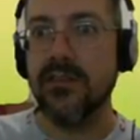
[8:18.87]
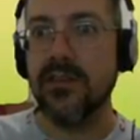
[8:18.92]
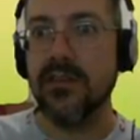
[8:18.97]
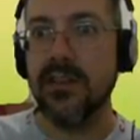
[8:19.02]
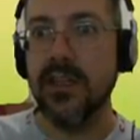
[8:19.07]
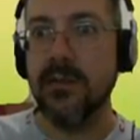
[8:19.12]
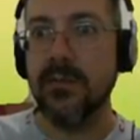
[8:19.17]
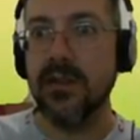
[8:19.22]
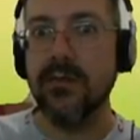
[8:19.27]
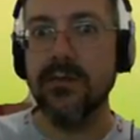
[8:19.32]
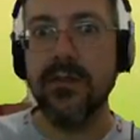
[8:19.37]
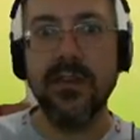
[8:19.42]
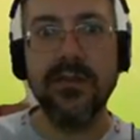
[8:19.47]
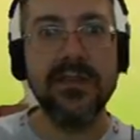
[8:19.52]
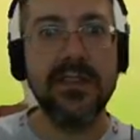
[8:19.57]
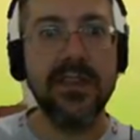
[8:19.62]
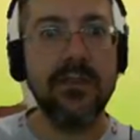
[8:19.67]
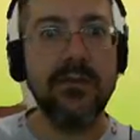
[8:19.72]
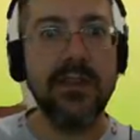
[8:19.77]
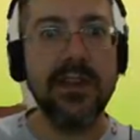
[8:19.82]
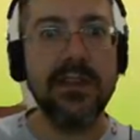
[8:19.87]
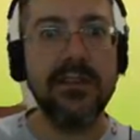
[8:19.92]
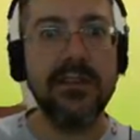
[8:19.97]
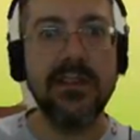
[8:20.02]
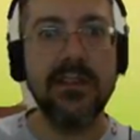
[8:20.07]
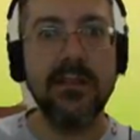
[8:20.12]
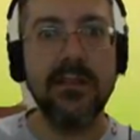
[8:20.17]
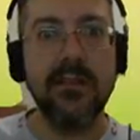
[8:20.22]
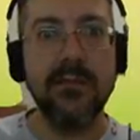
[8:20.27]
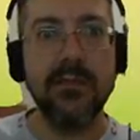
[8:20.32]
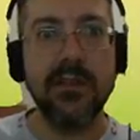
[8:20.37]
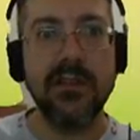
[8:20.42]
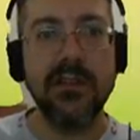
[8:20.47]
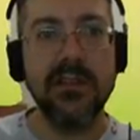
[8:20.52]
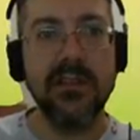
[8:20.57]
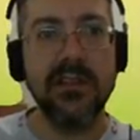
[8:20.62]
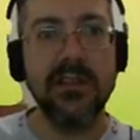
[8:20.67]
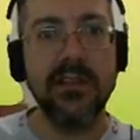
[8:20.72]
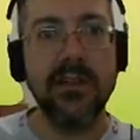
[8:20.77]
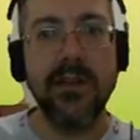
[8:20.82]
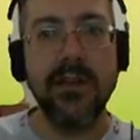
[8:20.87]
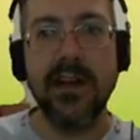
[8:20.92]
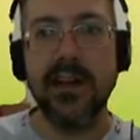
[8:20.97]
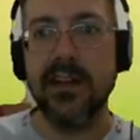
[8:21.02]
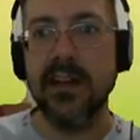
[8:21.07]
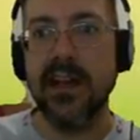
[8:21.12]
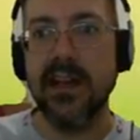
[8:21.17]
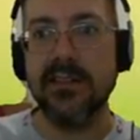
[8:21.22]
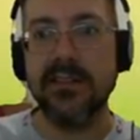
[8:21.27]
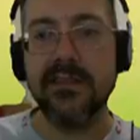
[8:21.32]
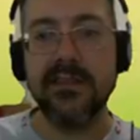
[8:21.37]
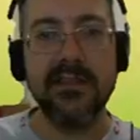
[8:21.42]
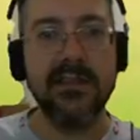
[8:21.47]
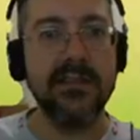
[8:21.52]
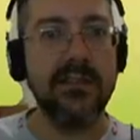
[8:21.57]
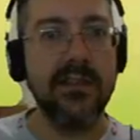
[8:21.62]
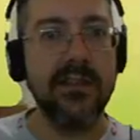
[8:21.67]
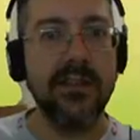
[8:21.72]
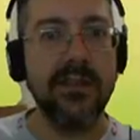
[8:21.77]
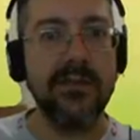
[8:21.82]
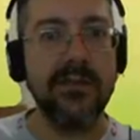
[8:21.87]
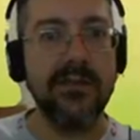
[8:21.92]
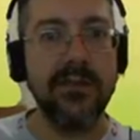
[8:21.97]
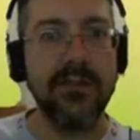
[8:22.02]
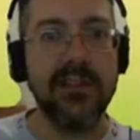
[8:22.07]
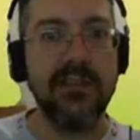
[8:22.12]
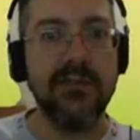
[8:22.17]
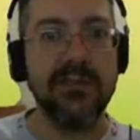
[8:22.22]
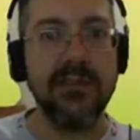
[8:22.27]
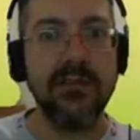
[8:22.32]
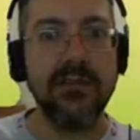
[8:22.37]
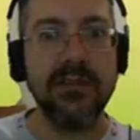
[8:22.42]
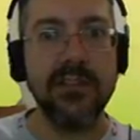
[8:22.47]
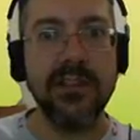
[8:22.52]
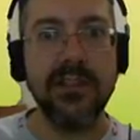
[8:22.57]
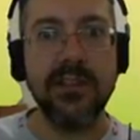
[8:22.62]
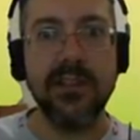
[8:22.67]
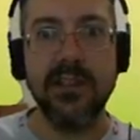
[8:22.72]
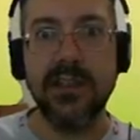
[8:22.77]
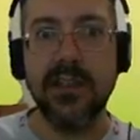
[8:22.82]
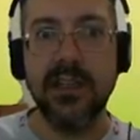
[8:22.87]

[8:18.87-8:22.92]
named wave sequencer, because it already has a few sounds loaded.